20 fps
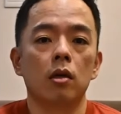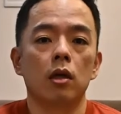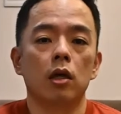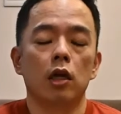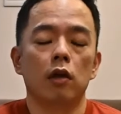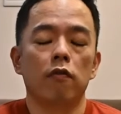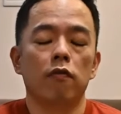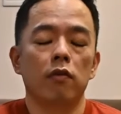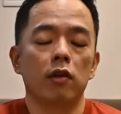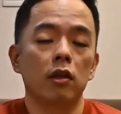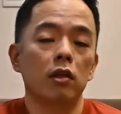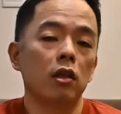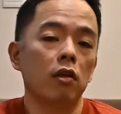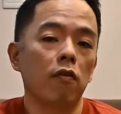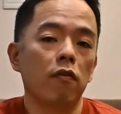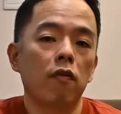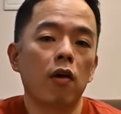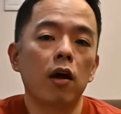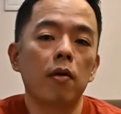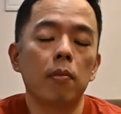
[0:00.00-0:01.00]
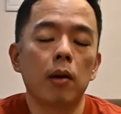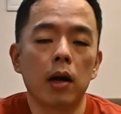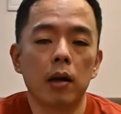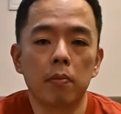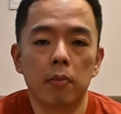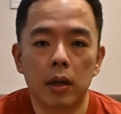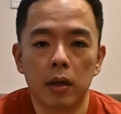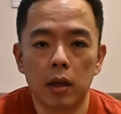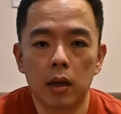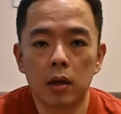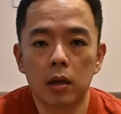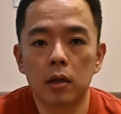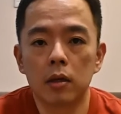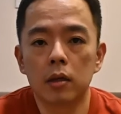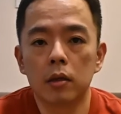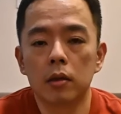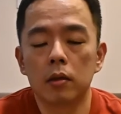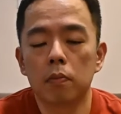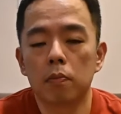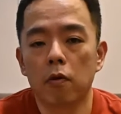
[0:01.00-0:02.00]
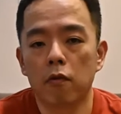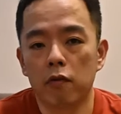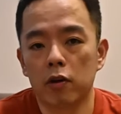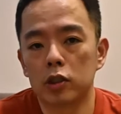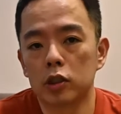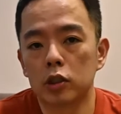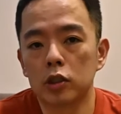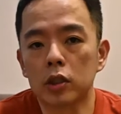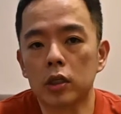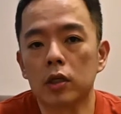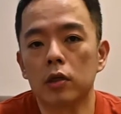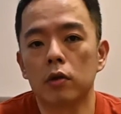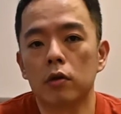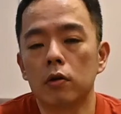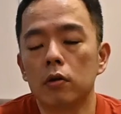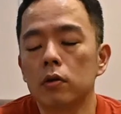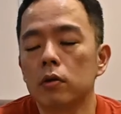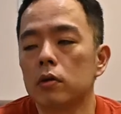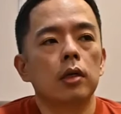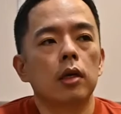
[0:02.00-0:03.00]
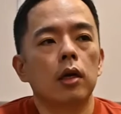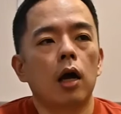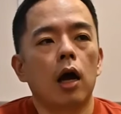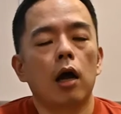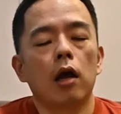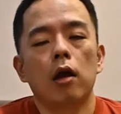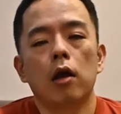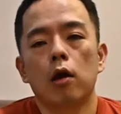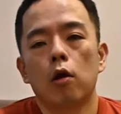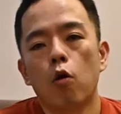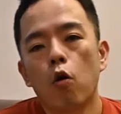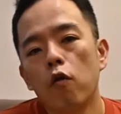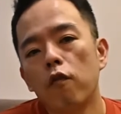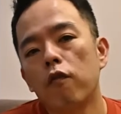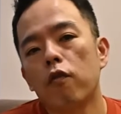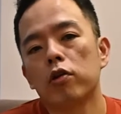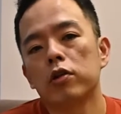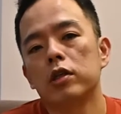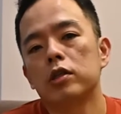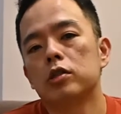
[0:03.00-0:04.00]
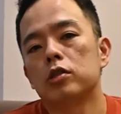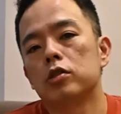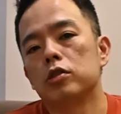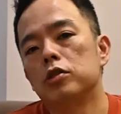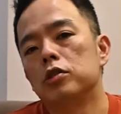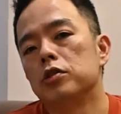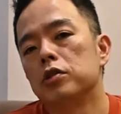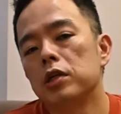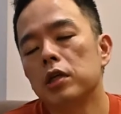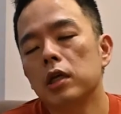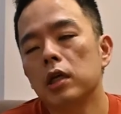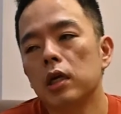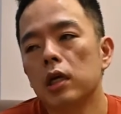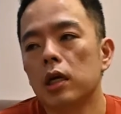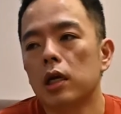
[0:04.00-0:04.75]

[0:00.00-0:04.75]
if it's defined by medical professional, you know. I go for this surgery